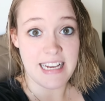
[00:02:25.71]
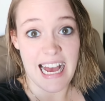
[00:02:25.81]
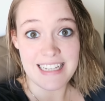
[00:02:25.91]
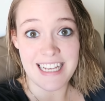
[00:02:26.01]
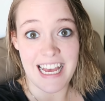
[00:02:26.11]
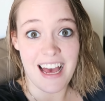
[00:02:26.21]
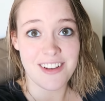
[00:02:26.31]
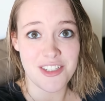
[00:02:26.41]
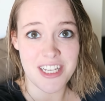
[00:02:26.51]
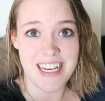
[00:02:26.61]
Guys, I
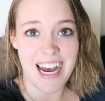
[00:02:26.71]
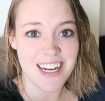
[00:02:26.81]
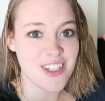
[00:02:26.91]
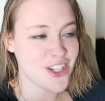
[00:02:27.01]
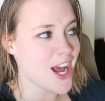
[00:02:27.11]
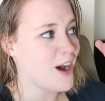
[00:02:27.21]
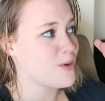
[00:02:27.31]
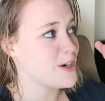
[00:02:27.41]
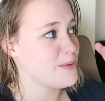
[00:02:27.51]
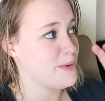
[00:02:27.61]
actually got a
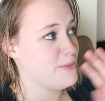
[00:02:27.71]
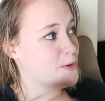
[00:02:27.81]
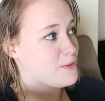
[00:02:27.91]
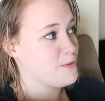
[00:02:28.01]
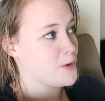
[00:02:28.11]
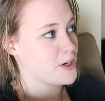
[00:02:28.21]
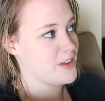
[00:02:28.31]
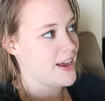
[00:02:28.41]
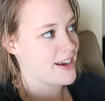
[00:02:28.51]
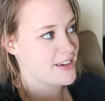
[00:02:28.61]
shower before four
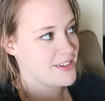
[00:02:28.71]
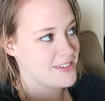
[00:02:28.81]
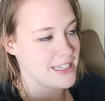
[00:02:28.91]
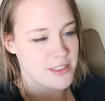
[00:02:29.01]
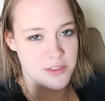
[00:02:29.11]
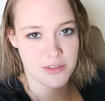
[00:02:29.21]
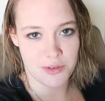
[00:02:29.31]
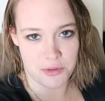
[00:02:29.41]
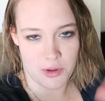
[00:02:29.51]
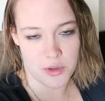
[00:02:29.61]
o'clock. It's
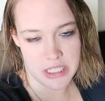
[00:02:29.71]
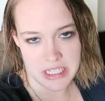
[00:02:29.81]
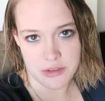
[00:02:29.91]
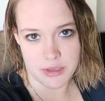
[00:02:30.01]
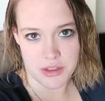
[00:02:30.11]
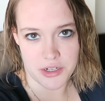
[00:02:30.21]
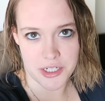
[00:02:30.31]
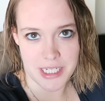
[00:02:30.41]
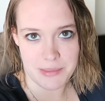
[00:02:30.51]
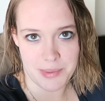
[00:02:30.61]
only three
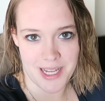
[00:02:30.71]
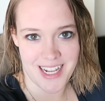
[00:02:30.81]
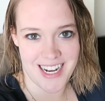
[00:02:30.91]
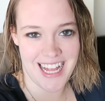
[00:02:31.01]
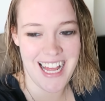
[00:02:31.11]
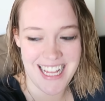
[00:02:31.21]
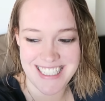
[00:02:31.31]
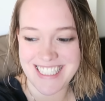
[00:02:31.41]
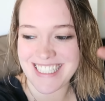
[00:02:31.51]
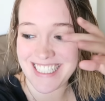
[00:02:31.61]
thirty, but
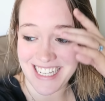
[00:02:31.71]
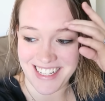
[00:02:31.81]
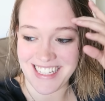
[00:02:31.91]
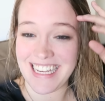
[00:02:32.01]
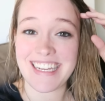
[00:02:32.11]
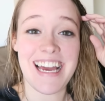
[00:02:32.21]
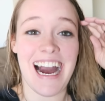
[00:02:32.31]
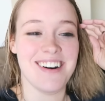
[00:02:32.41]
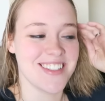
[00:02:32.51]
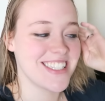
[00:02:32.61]
still, it
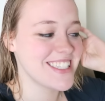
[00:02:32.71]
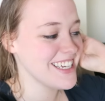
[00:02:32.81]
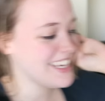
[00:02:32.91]
counts.